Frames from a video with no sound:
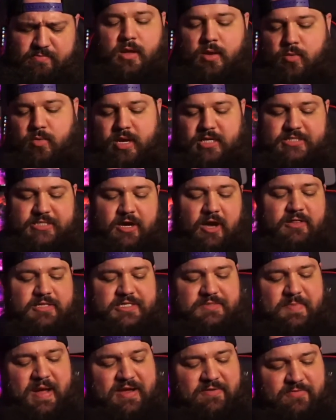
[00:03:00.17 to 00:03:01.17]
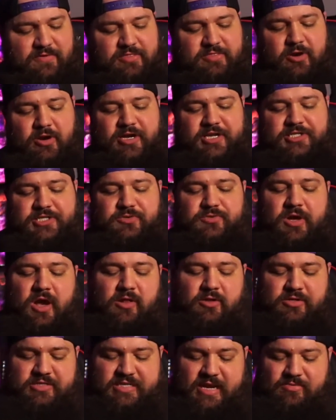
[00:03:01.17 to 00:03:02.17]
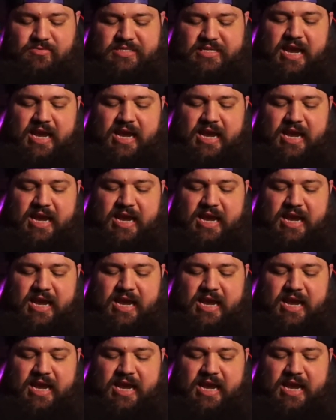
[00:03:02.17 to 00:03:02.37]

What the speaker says: When I saw this mic for $32, I was kind